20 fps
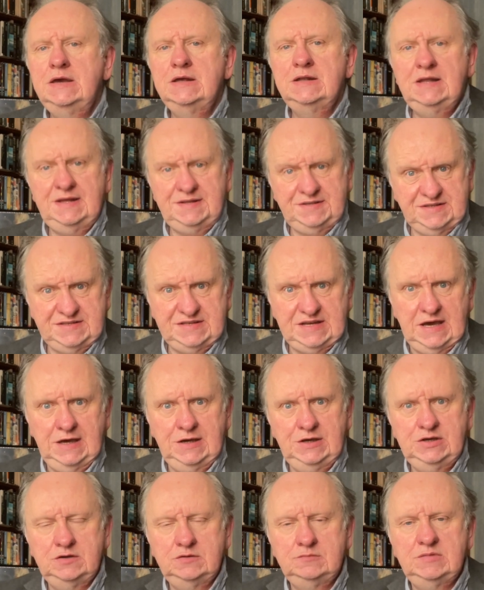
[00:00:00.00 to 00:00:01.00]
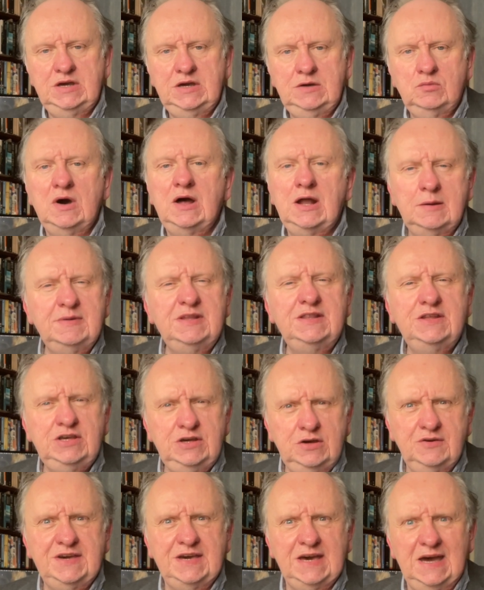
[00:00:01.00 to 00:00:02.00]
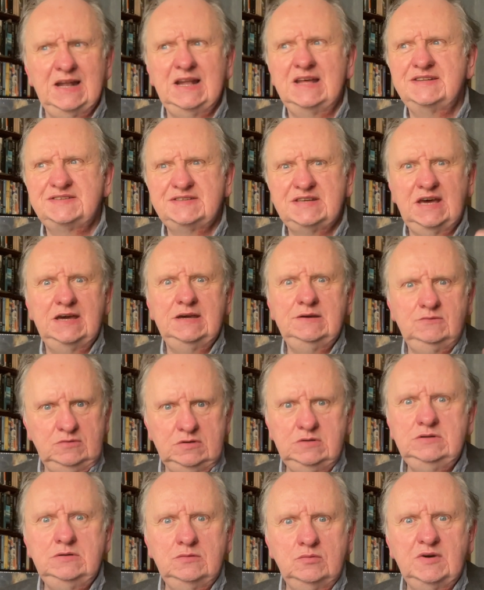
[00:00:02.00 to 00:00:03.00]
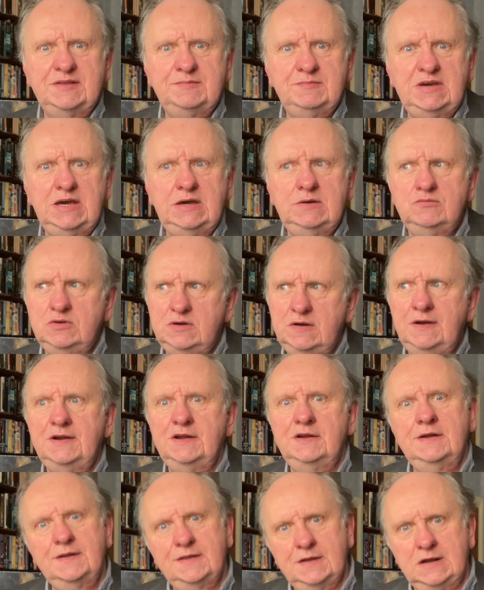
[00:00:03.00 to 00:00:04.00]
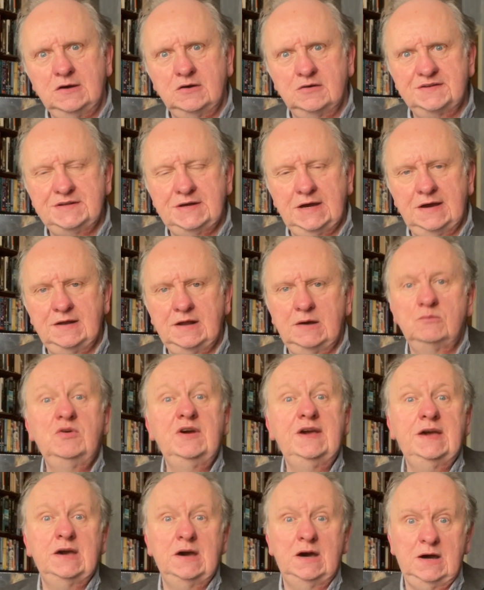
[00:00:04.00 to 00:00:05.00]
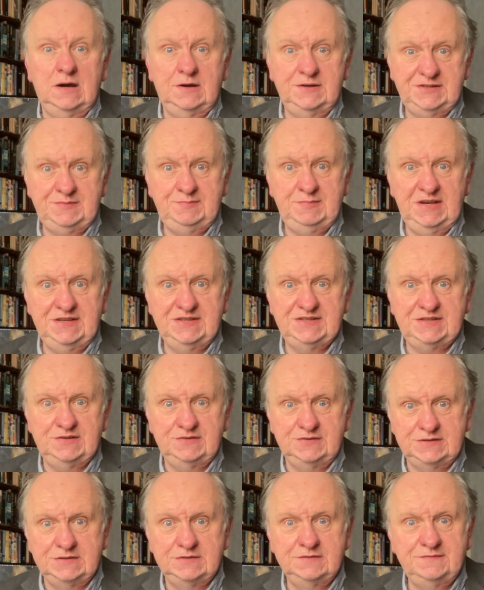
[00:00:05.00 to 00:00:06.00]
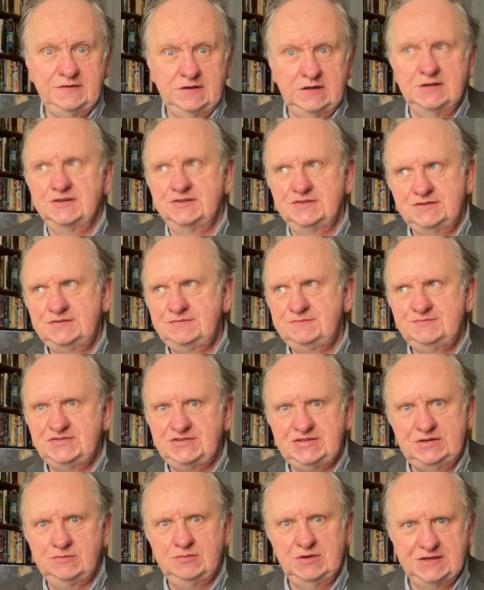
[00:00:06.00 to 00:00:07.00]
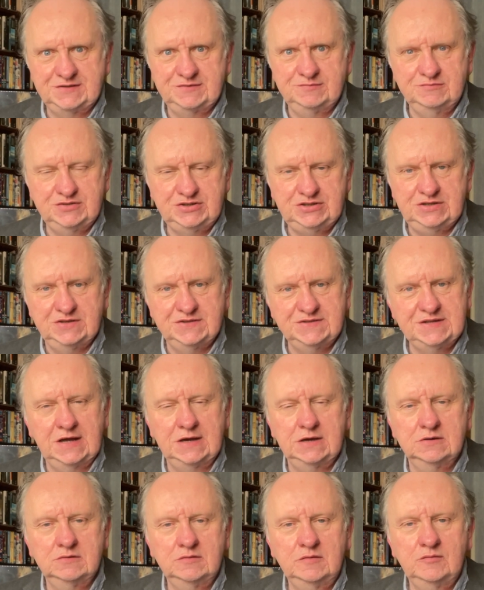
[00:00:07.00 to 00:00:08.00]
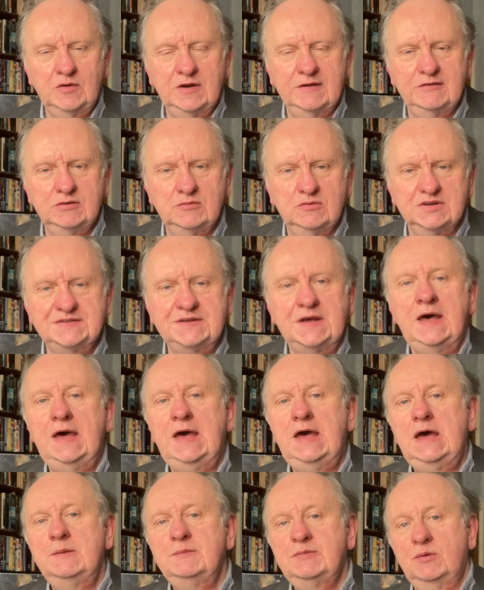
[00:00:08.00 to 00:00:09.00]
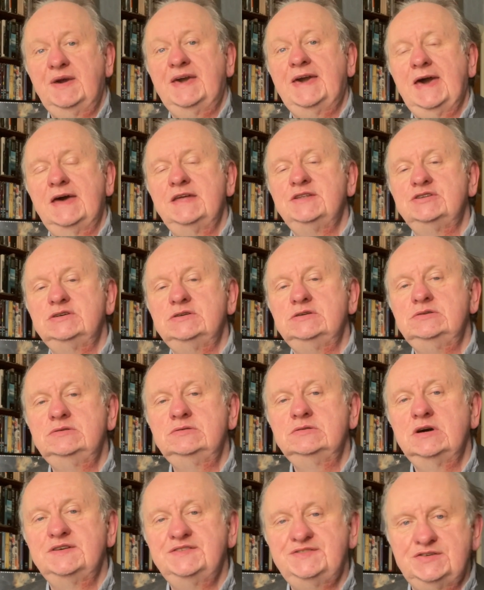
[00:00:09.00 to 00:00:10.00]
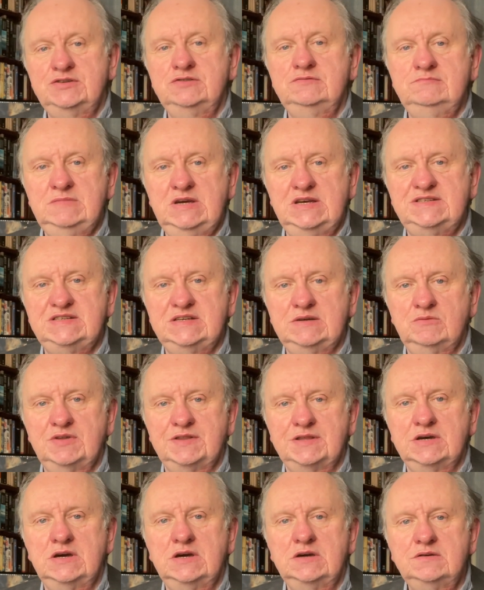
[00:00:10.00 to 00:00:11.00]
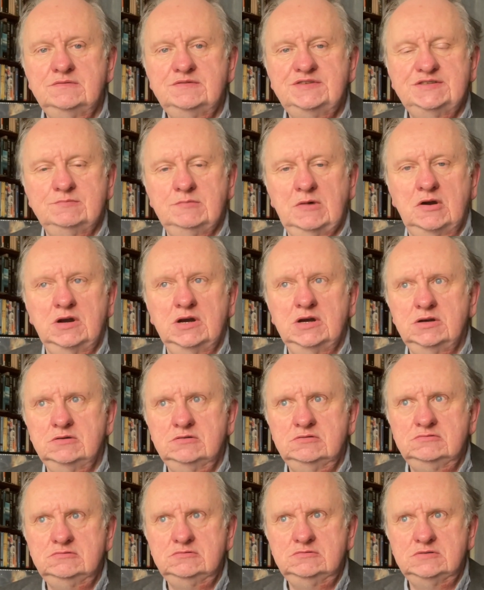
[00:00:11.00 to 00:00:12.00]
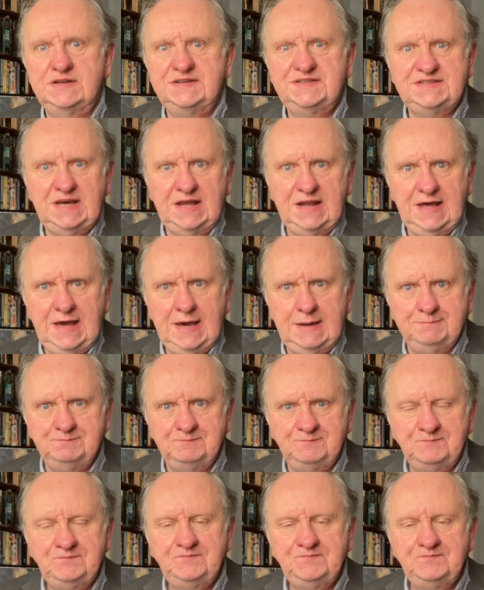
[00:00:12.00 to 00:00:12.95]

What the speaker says: Let's say you and me, well, I'm in the UK, let's say you're with me, we're in another lockdown, and we can't meet Susan for lunch 2 weeks from Tuesday or whatever it was. But we can do a Zoom meeting with her tomorrow at 10 a.m.